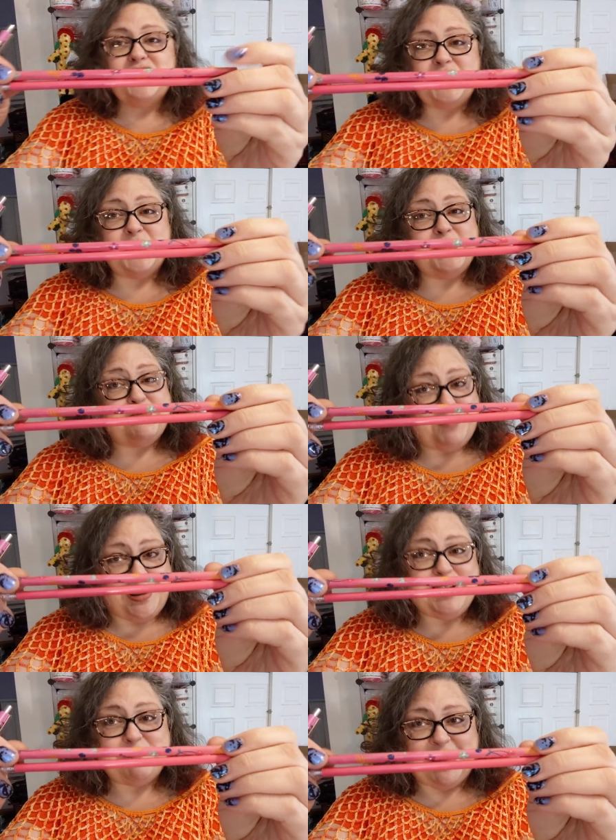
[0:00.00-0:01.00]
2
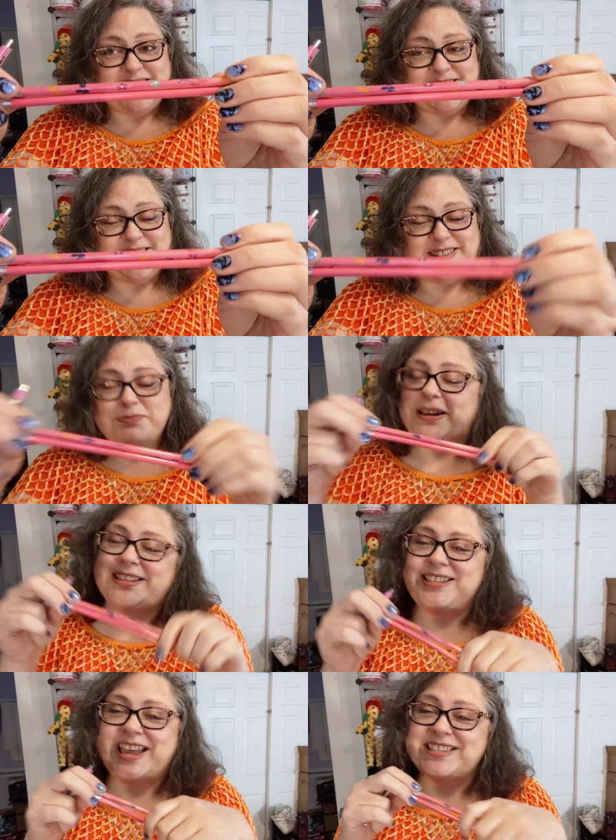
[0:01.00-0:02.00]
pink pencils,
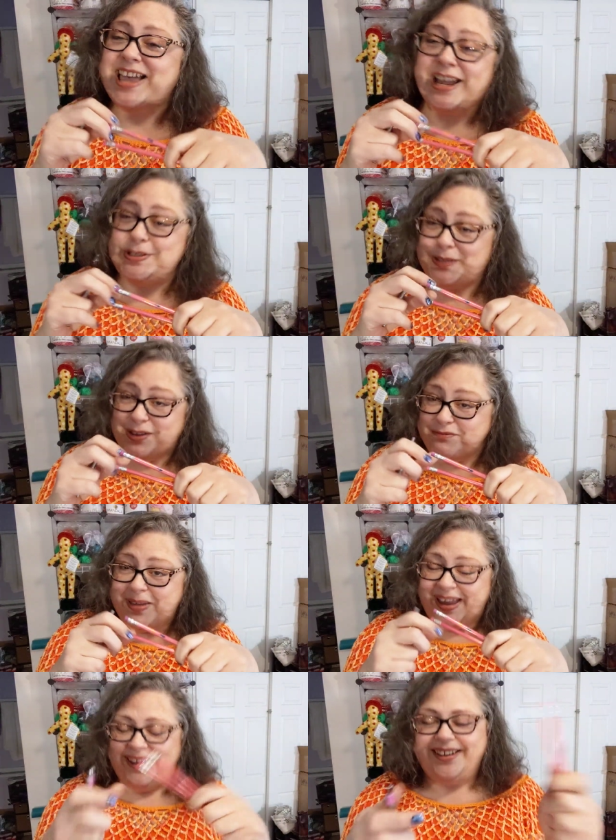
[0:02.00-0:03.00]
because yes, I do love
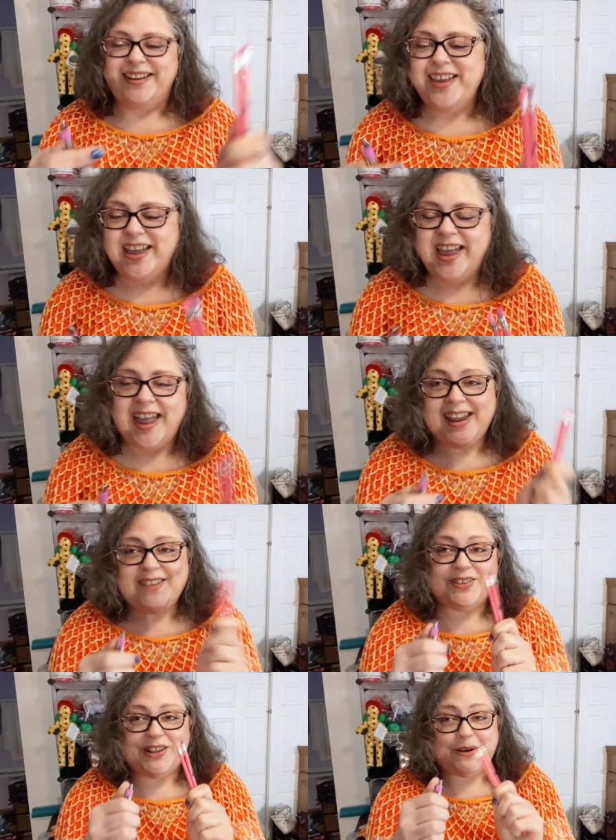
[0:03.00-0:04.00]
pink,
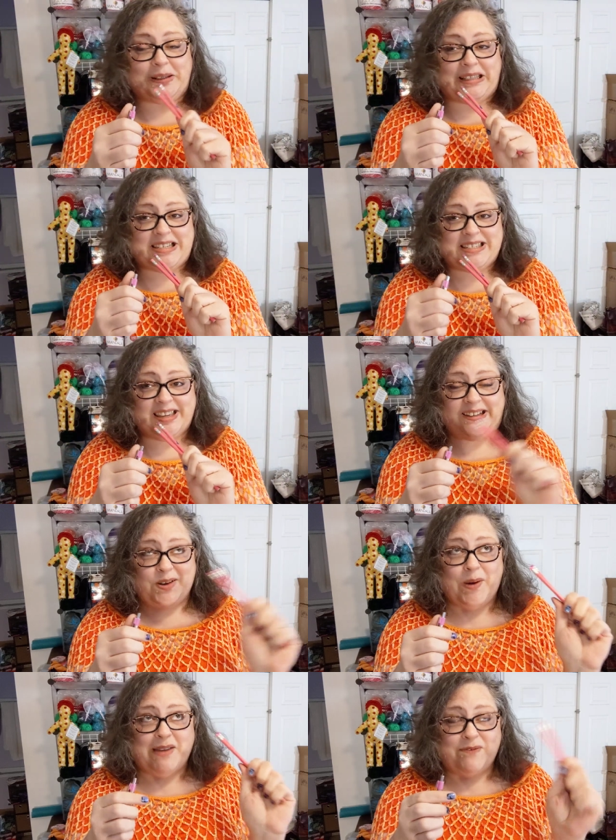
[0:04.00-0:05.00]
even though Lisa
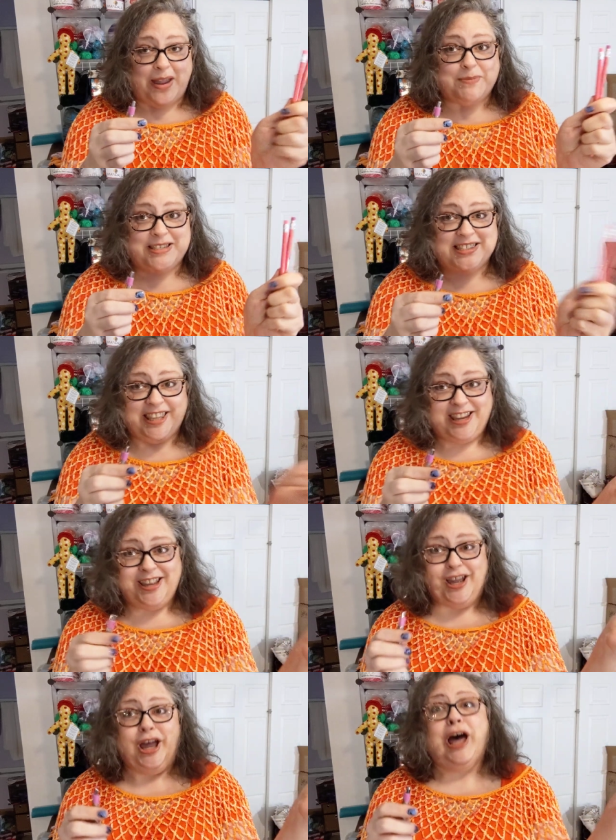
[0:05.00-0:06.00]
quite
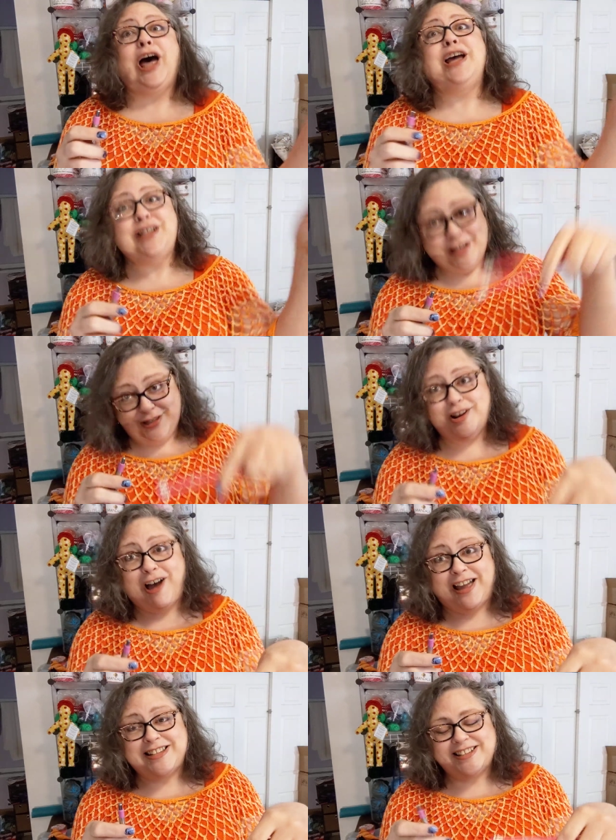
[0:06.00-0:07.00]
famously does
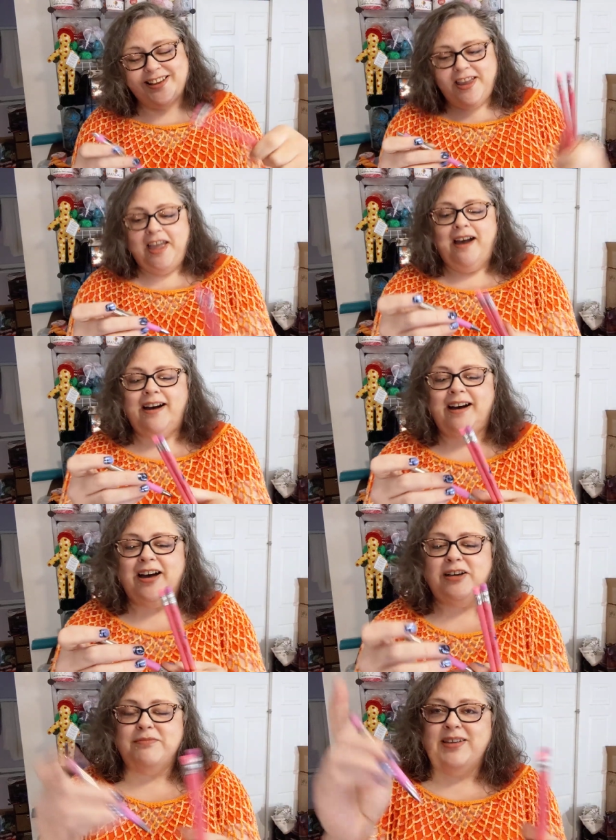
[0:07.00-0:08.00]
not.
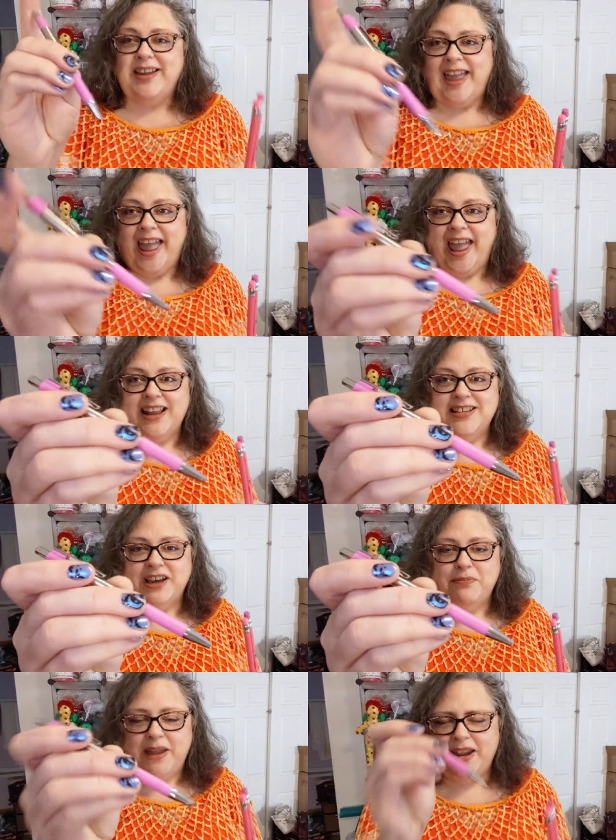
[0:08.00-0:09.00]
And
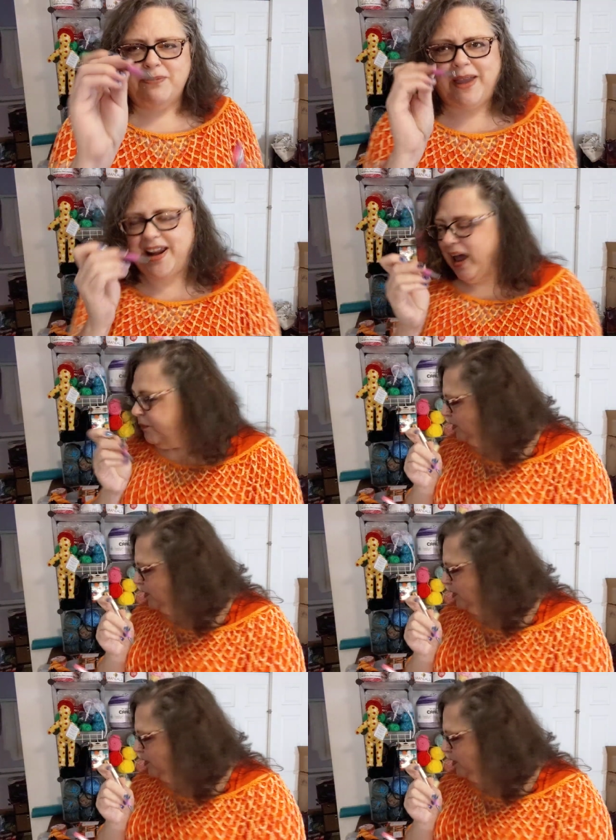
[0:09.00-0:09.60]
a pink pen. I